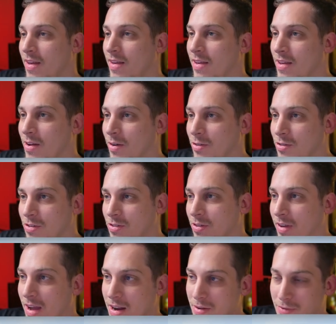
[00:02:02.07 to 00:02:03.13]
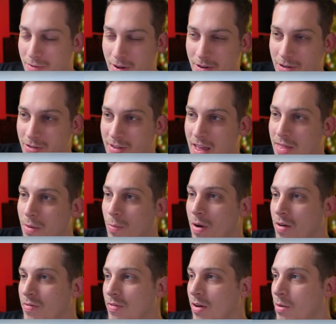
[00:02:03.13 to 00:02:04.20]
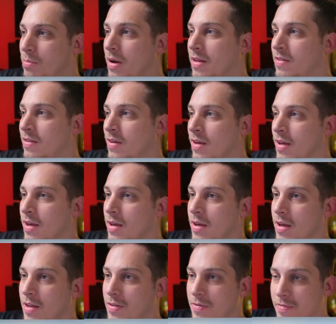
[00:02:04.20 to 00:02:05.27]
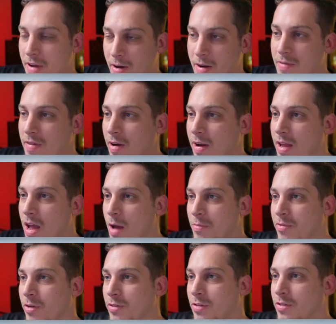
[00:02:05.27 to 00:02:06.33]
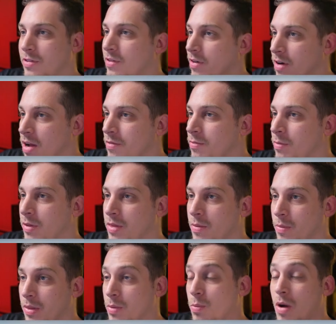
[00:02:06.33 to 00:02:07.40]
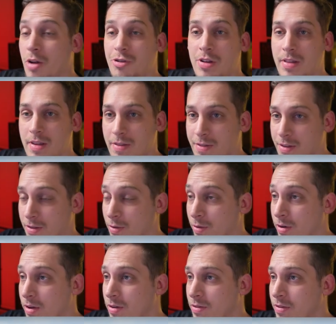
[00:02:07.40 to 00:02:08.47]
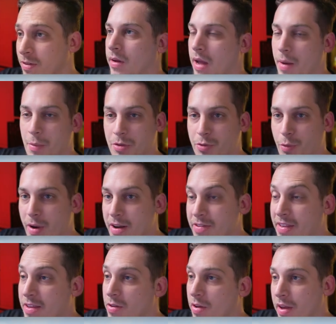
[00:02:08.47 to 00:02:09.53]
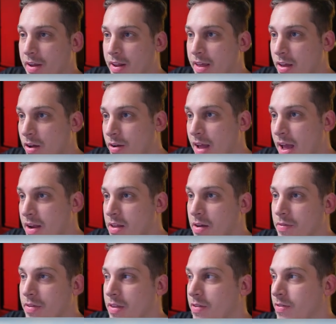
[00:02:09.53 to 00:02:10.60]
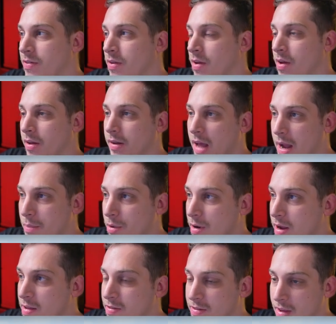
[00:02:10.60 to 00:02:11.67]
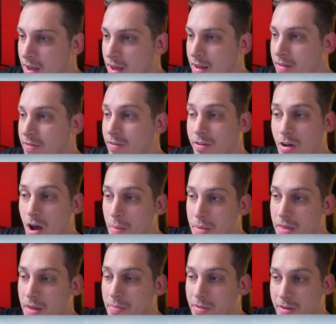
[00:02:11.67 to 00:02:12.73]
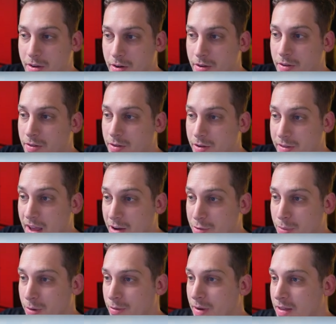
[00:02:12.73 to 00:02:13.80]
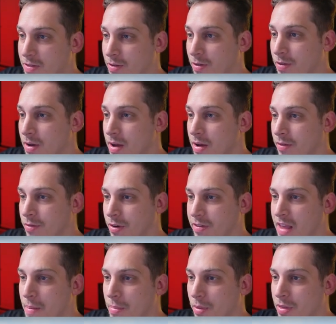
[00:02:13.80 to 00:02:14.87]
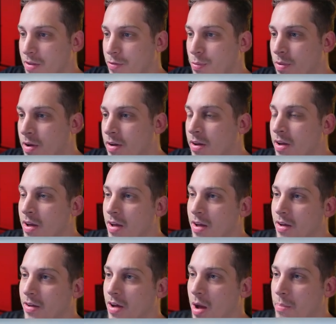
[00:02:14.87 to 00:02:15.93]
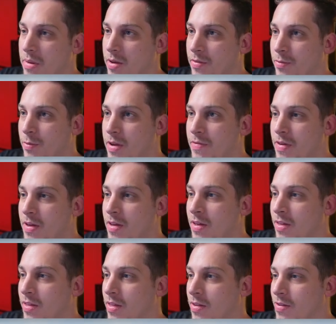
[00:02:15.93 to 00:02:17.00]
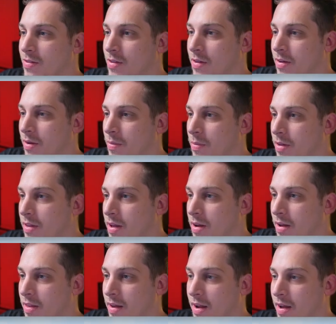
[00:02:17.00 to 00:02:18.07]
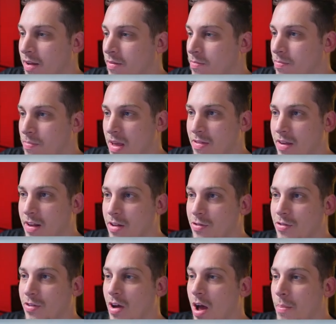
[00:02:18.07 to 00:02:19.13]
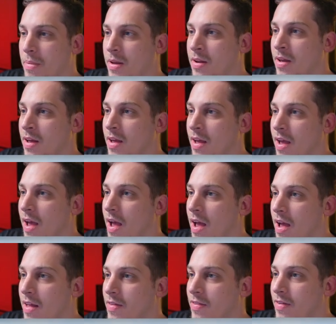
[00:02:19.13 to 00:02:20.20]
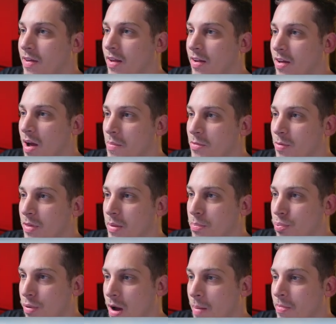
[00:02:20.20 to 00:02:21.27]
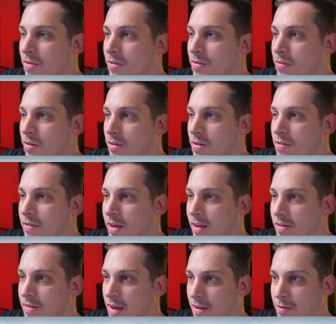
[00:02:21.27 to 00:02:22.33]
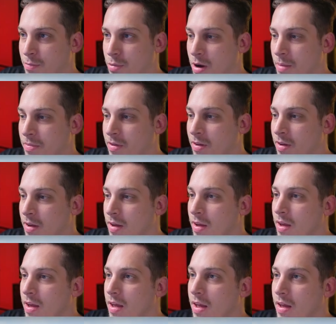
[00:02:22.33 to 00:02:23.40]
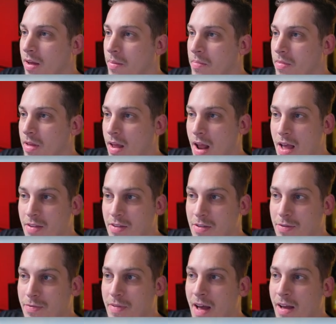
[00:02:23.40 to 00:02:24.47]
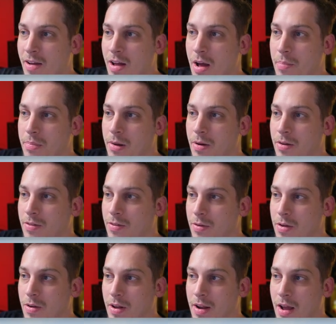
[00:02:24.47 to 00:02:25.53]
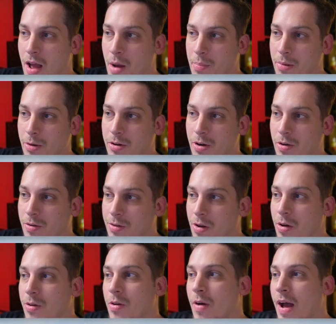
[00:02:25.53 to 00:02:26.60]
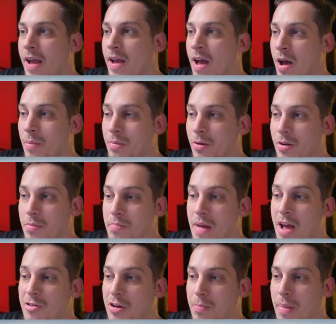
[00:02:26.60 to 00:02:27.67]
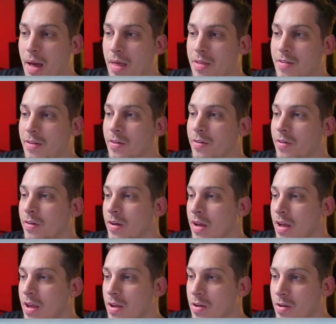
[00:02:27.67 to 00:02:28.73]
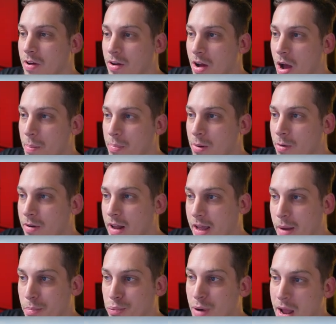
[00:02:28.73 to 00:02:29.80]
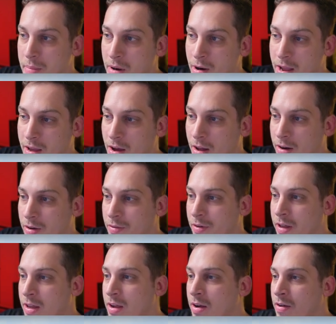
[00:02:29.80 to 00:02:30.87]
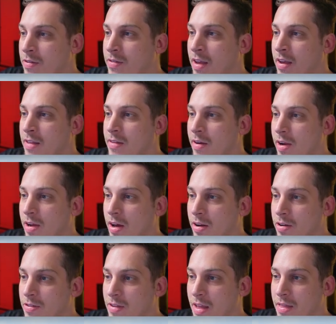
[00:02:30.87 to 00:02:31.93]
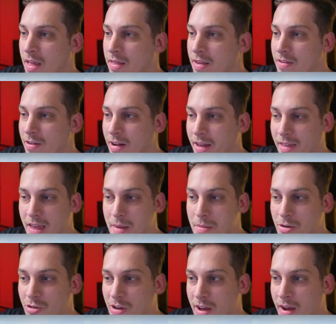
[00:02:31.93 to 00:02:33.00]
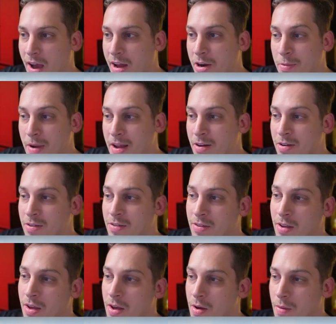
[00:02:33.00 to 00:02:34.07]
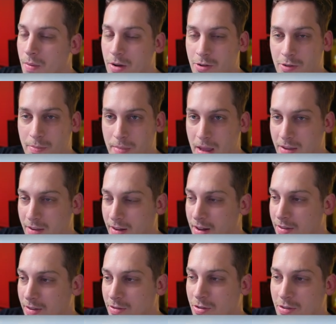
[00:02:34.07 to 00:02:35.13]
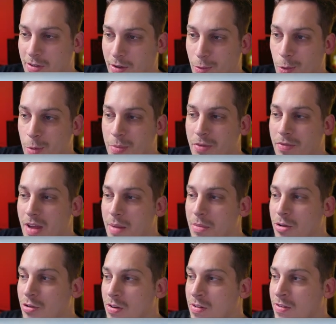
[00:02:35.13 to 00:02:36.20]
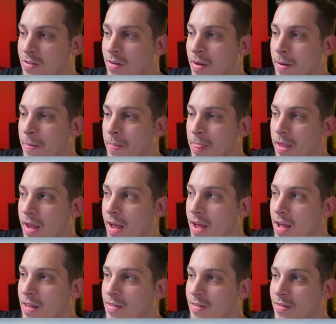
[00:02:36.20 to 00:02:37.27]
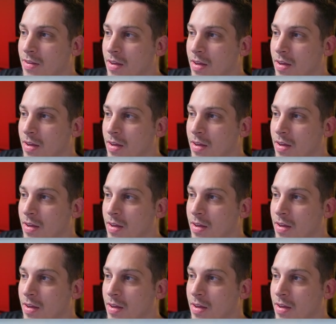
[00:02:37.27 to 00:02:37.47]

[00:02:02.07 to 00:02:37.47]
you know, just to kind of understand the workflow, but it's very, very helpful to start off with with watching these tutorials. And what's great is that you can click on any of these libraries and copy them to your to your dashboard, right? So for example, this one copy of Weavy. This is a, a, one that, that I basically just copied. And it comes with a prompt. So this is like a text prompt. It, it has this file upload, so you can upload your own logo. I uploaded Magic Path logo. You can upload like a primary color over here, secondary colors, and then these are like image iterators, which basically is just a group of images. And